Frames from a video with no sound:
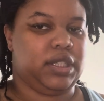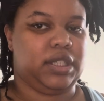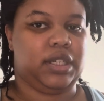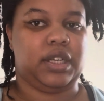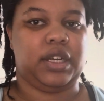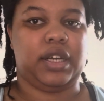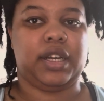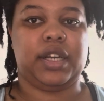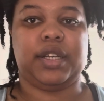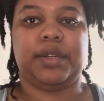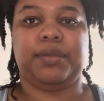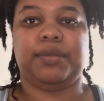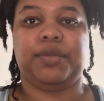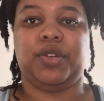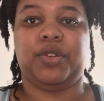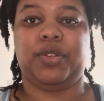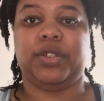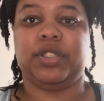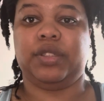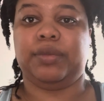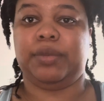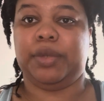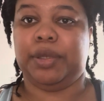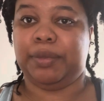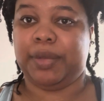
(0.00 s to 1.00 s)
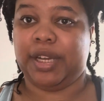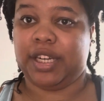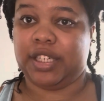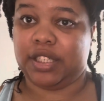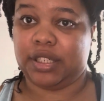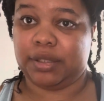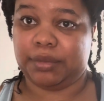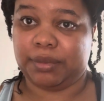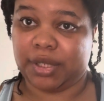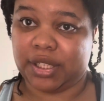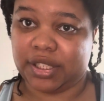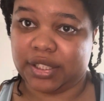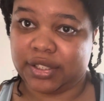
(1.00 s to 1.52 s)
I'm going to be
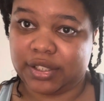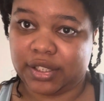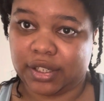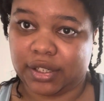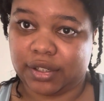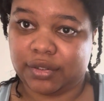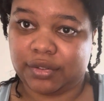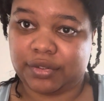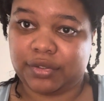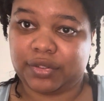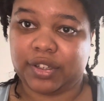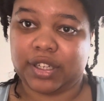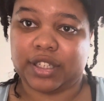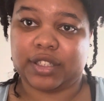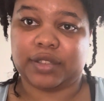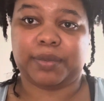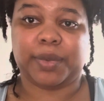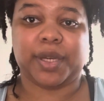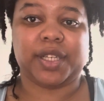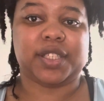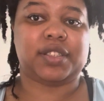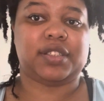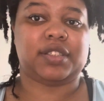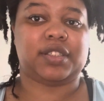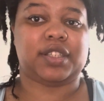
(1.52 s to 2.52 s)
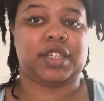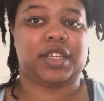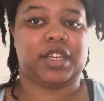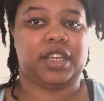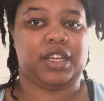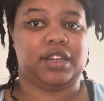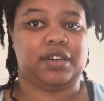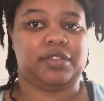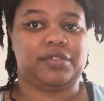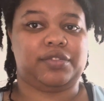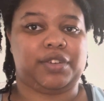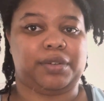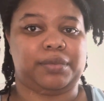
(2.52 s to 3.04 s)
matching myself as best as I
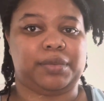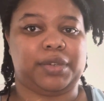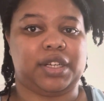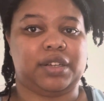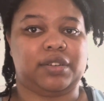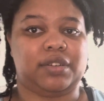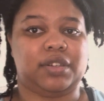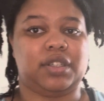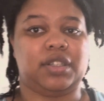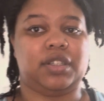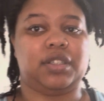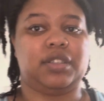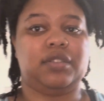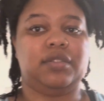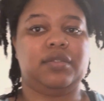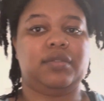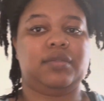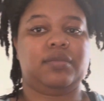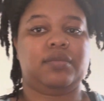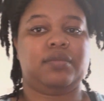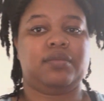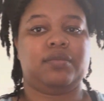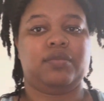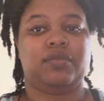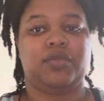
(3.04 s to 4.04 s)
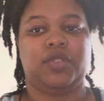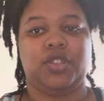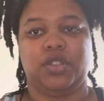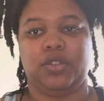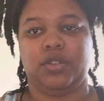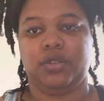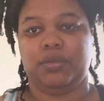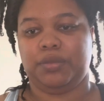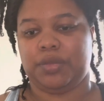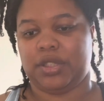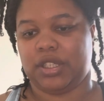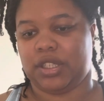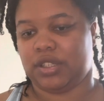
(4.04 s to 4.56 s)
can from now on.
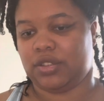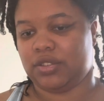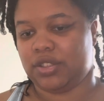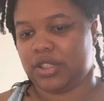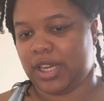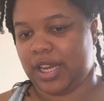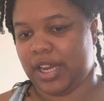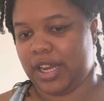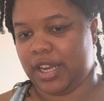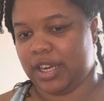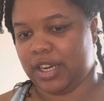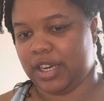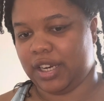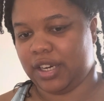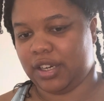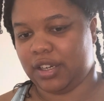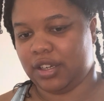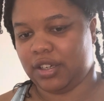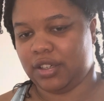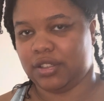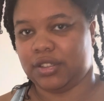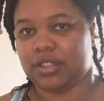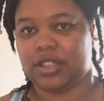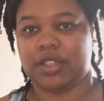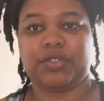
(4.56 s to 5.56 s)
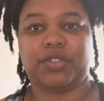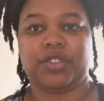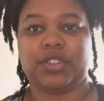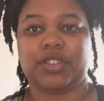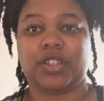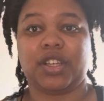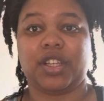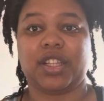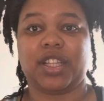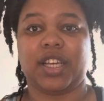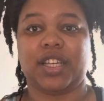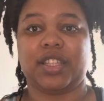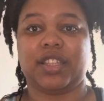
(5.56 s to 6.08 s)
Oh, there goes cat hair. If you
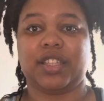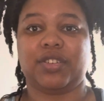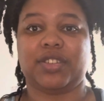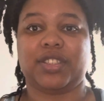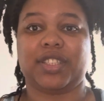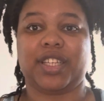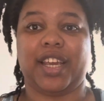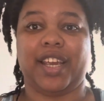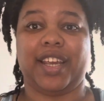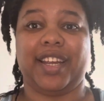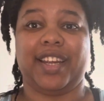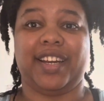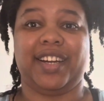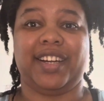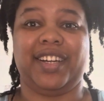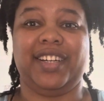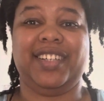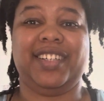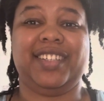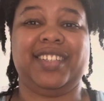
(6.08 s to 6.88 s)
saw that, that was cat hair.